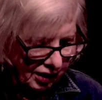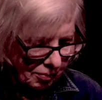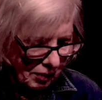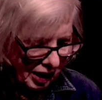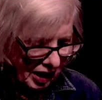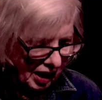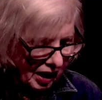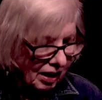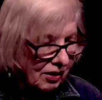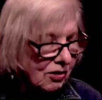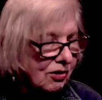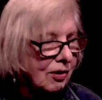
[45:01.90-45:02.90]
my
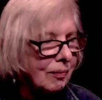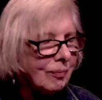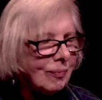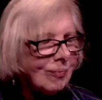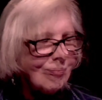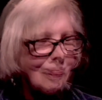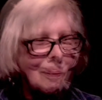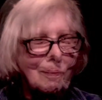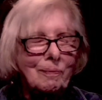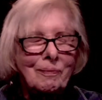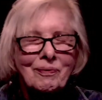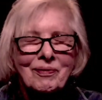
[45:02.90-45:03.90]
hands.
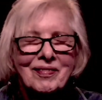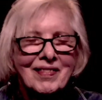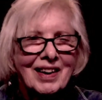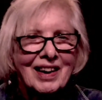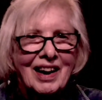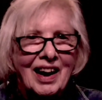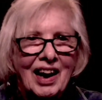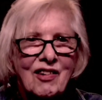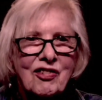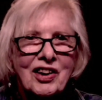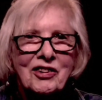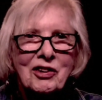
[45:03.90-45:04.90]
I
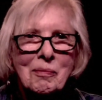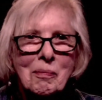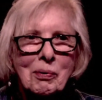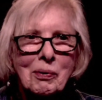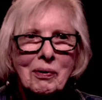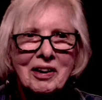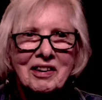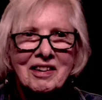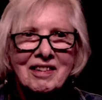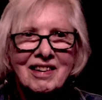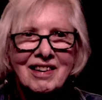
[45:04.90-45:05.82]
felt important.